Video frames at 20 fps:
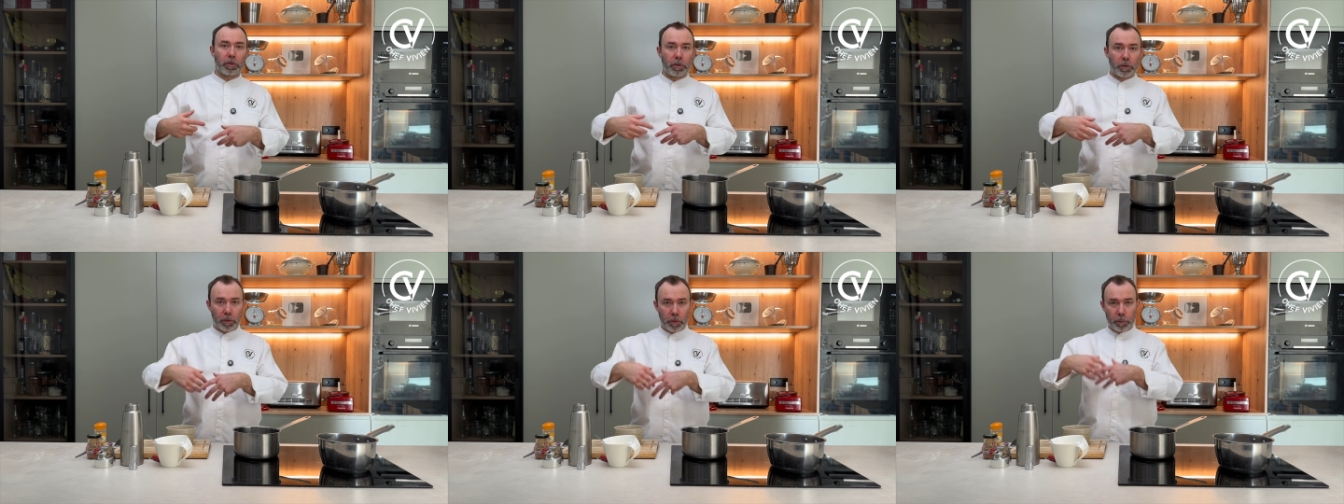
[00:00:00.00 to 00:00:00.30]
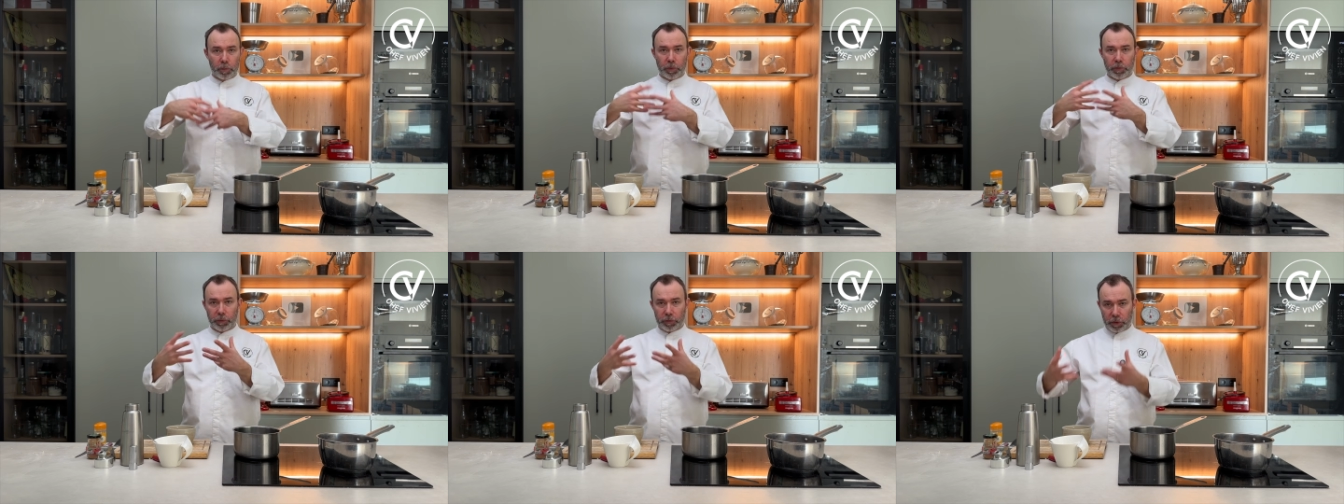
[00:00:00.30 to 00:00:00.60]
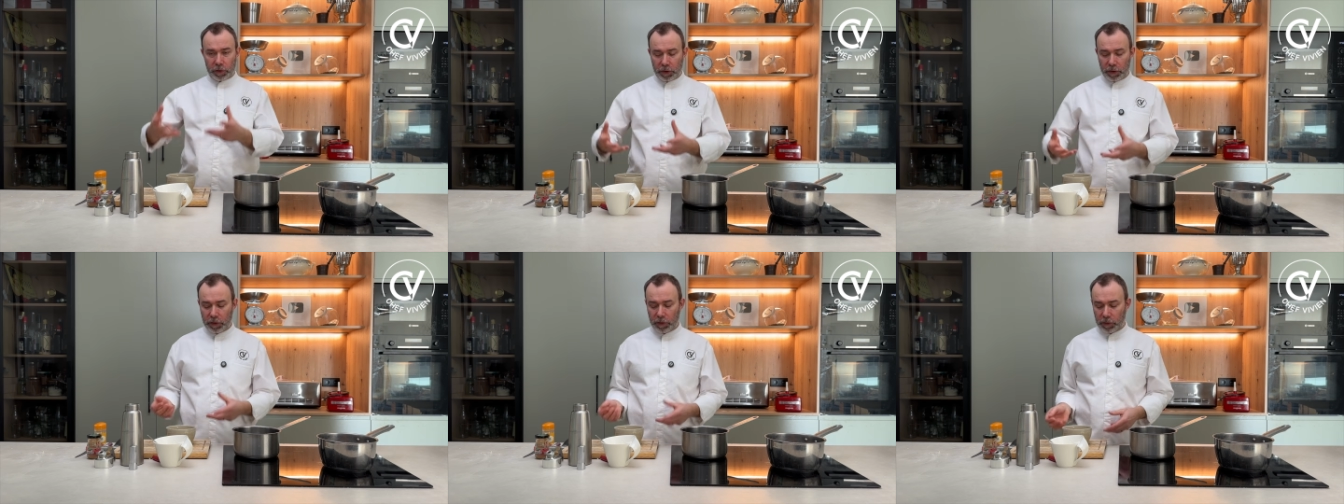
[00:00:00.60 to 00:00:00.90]
top of
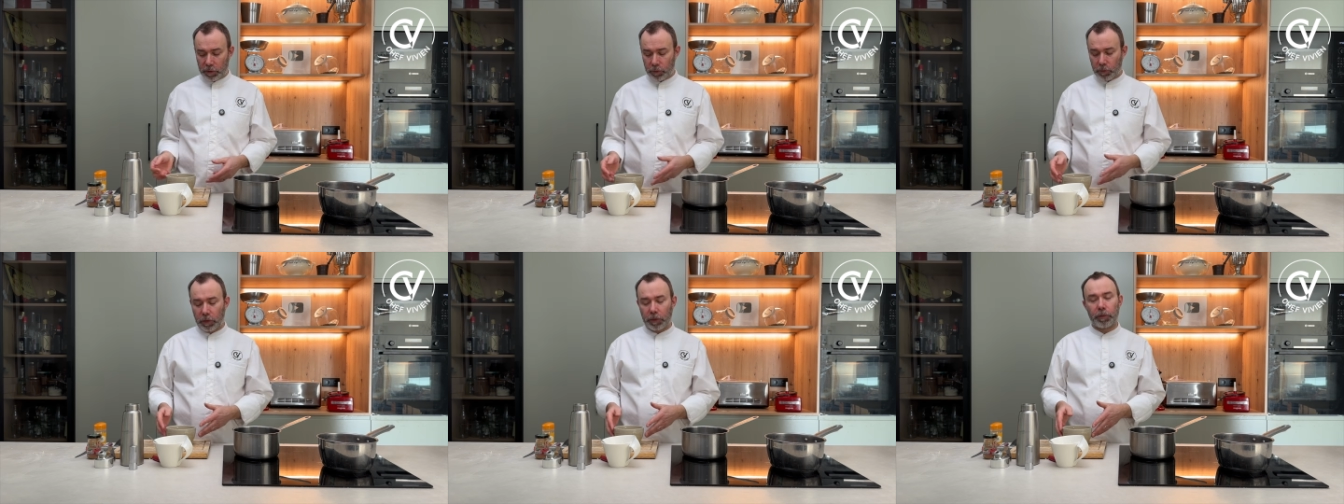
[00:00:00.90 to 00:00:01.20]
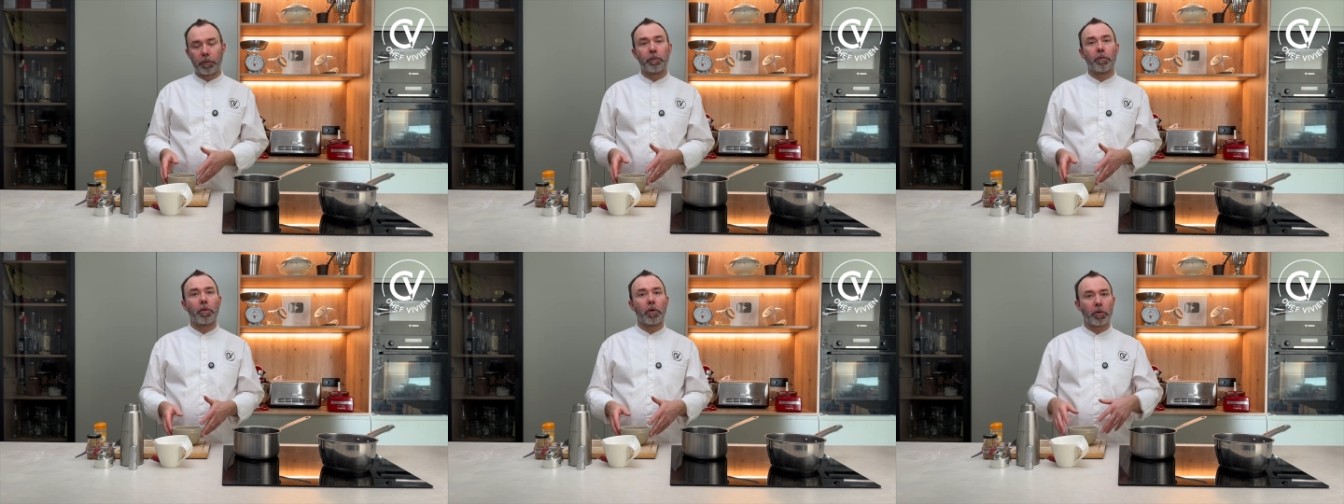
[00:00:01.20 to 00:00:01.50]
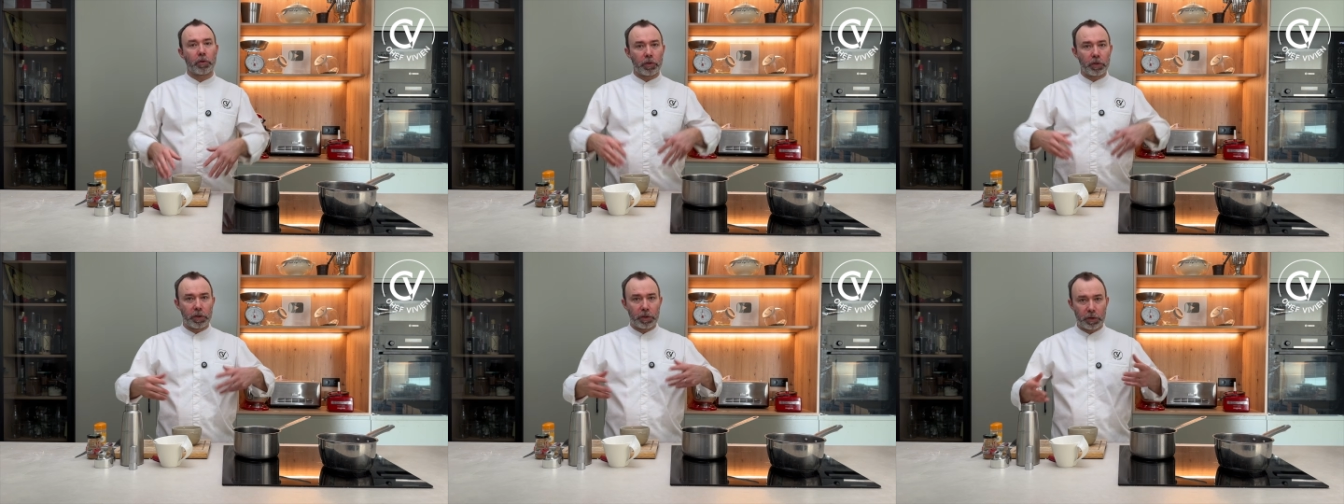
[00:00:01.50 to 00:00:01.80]
cheese with
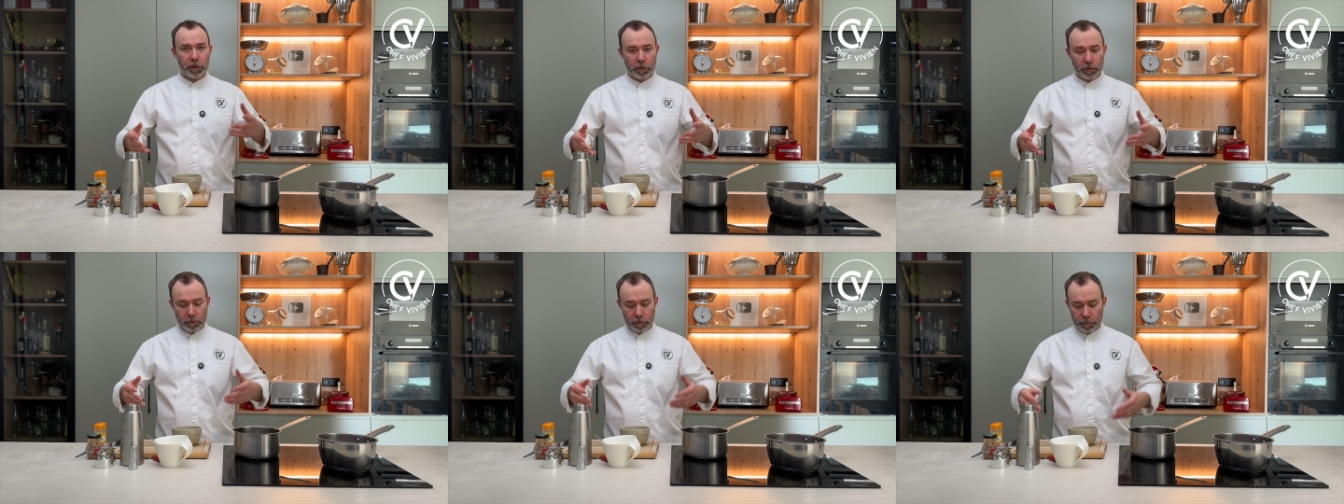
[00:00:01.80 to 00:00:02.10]
more cheese